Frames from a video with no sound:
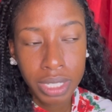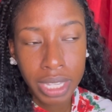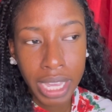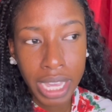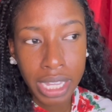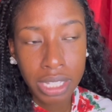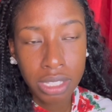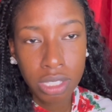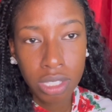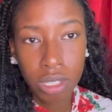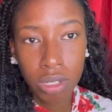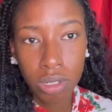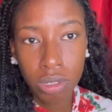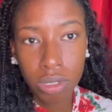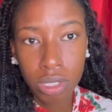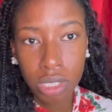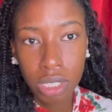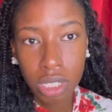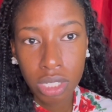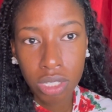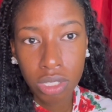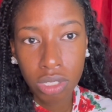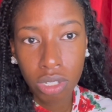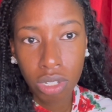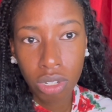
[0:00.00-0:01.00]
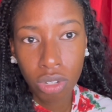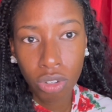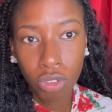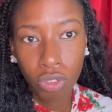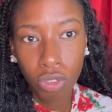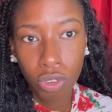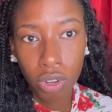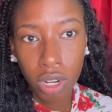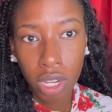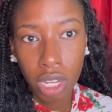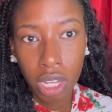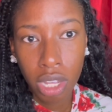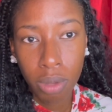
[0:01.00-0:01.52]
Kate's little sister
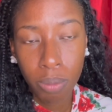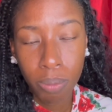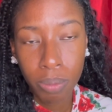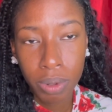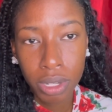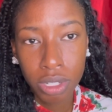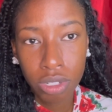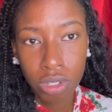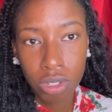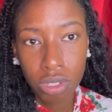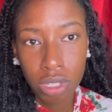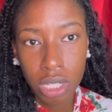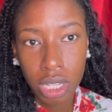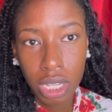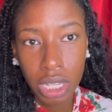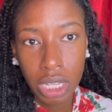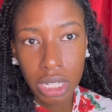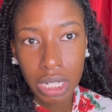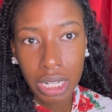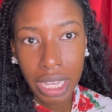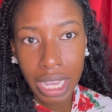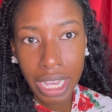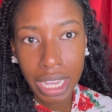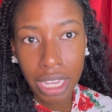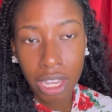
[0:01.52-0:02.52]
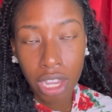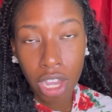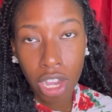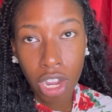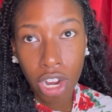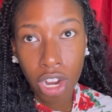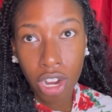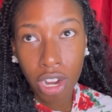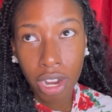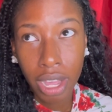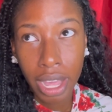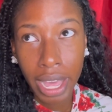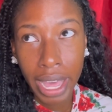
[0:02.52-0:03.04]
from Bridgerton, like
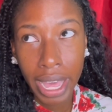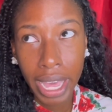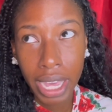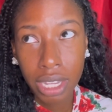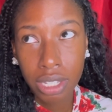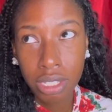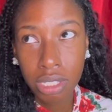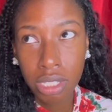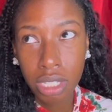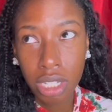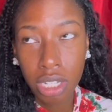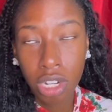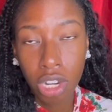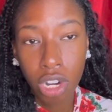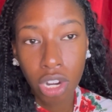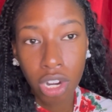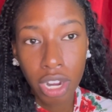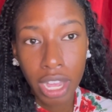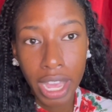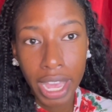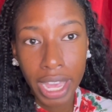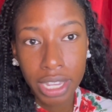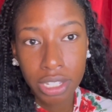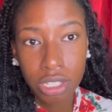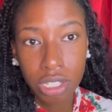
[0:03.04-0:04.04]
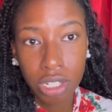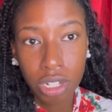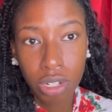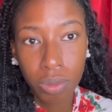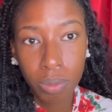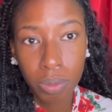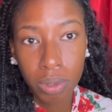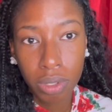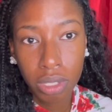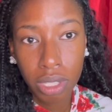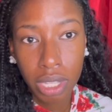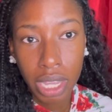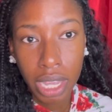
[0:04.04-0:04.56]
her accent
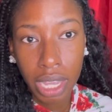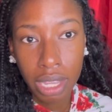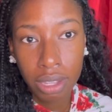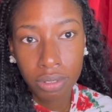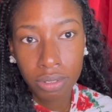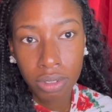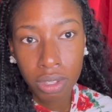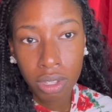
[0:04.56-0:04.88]
in real life,